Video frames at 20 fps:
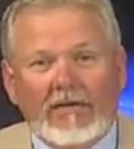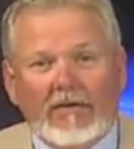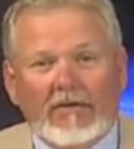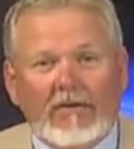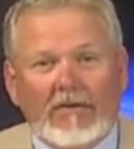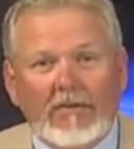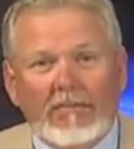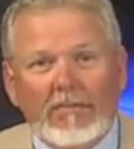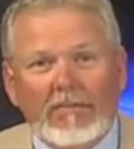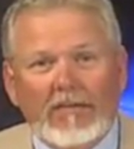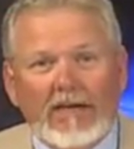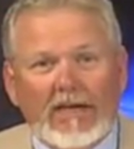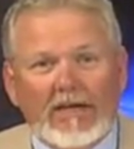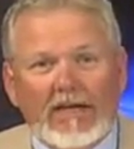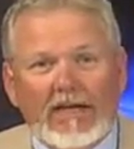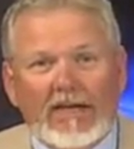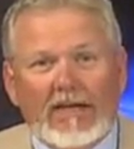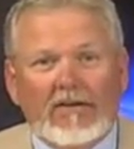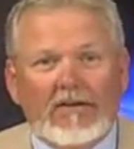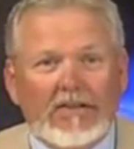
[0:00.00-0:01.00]
agreement right
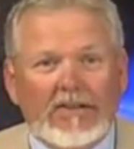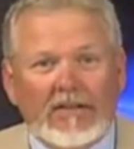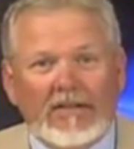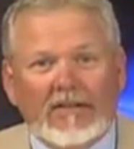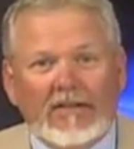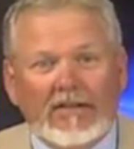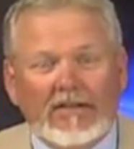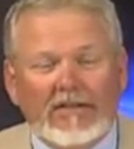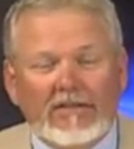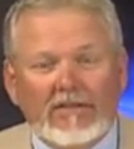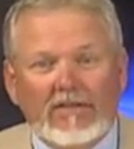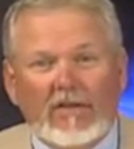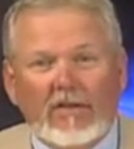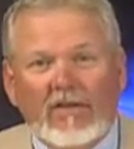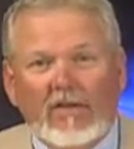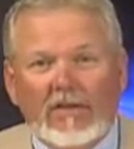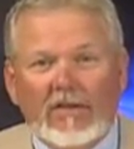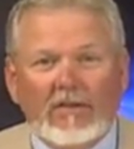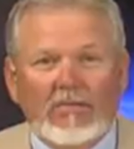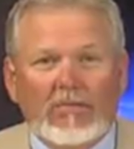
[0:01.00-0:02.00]
now to get things
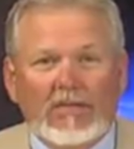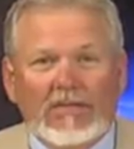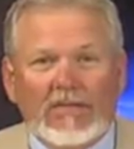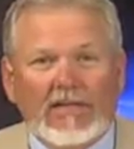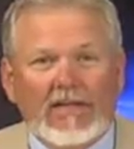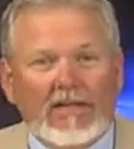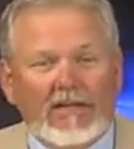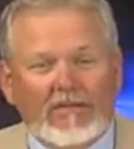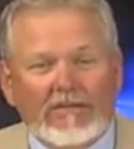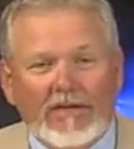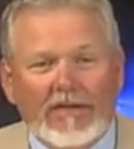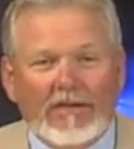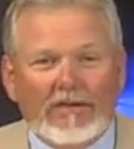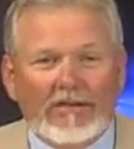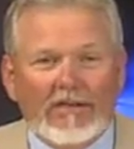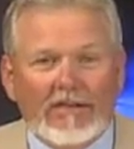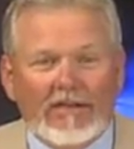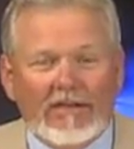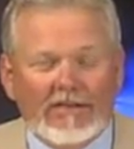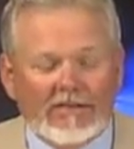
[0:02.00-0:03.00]
going than what the NFL
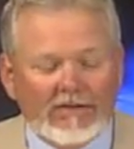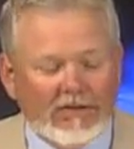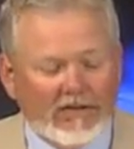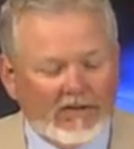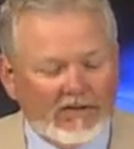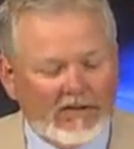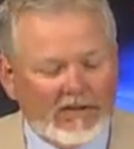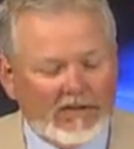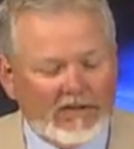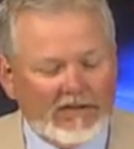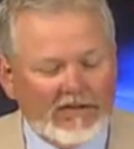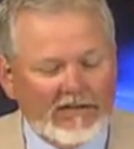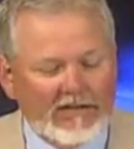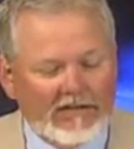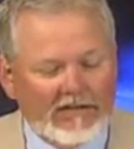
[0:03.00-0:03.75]
does. So,